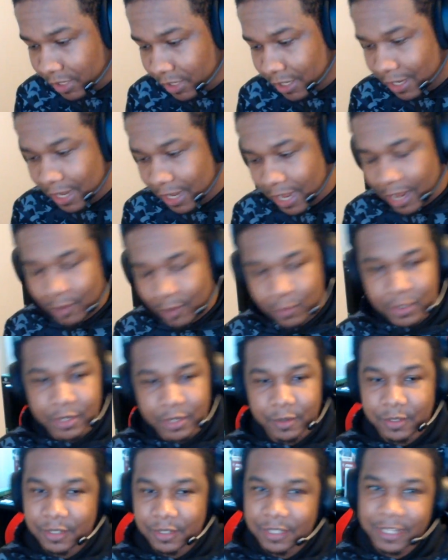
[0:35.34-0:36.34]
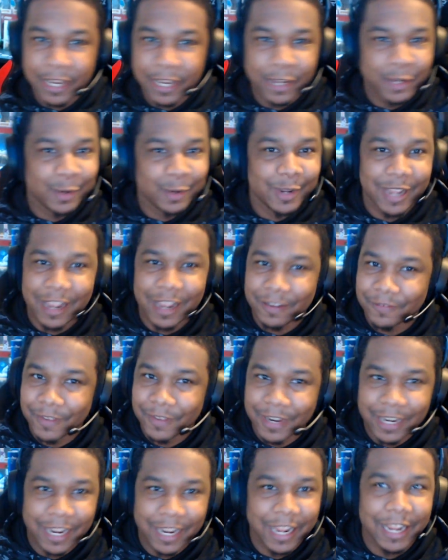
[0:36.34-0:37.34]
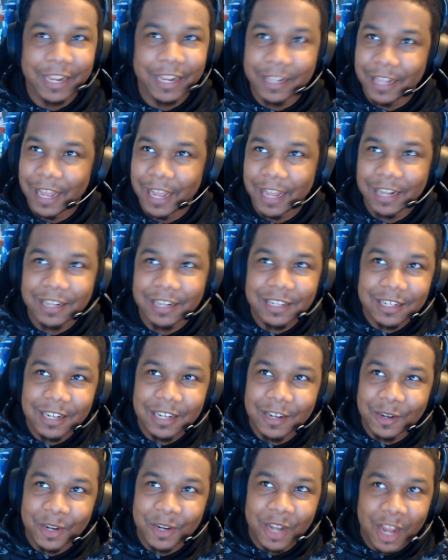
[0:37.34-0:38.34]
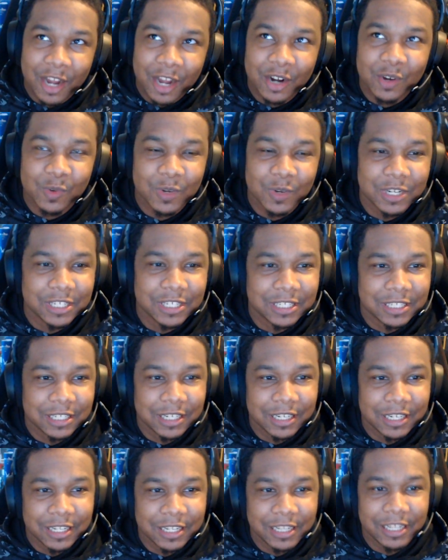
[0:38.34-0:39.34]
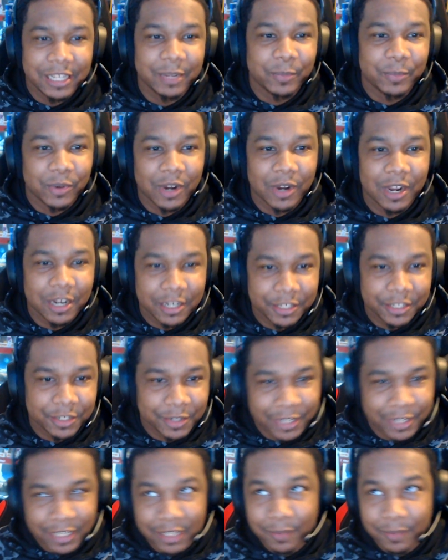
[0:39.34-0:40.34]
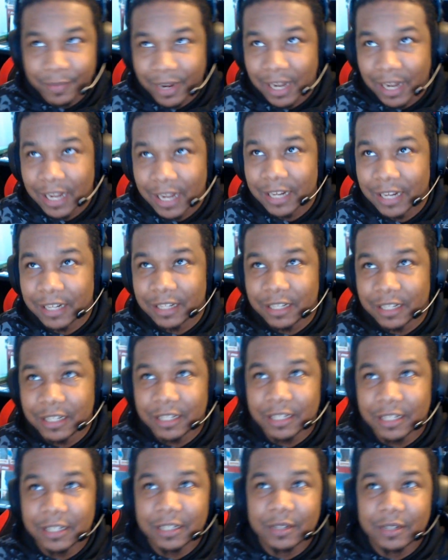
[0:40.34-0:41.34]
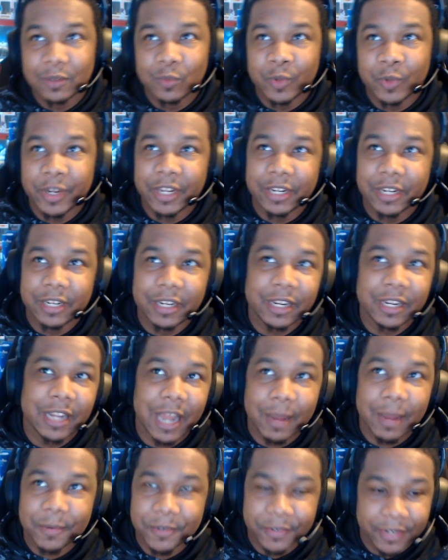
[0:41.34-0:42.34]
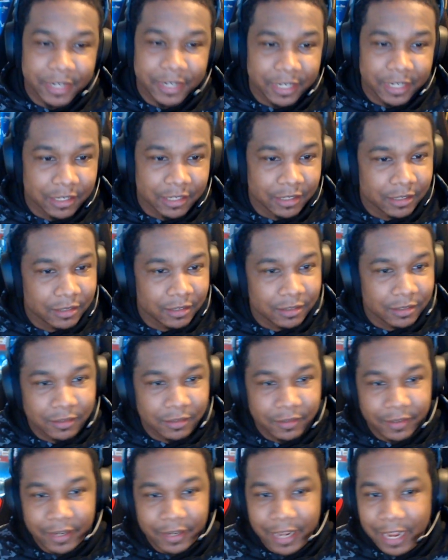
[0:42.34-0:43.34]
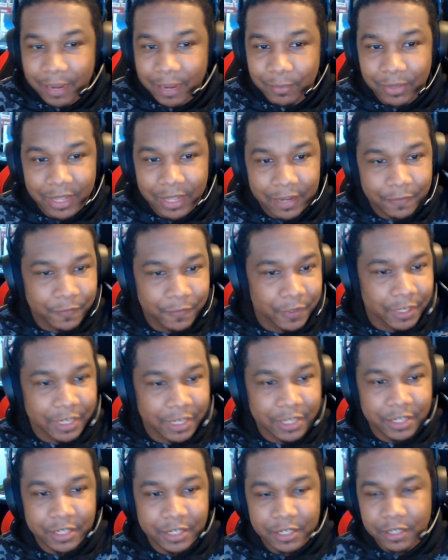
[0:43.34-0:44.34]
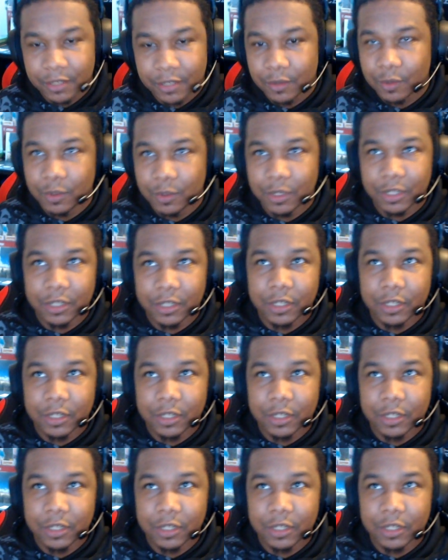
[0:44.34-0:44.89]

I would tell you every day that Elgato was the product you need to buy when capturing gameplay footage, or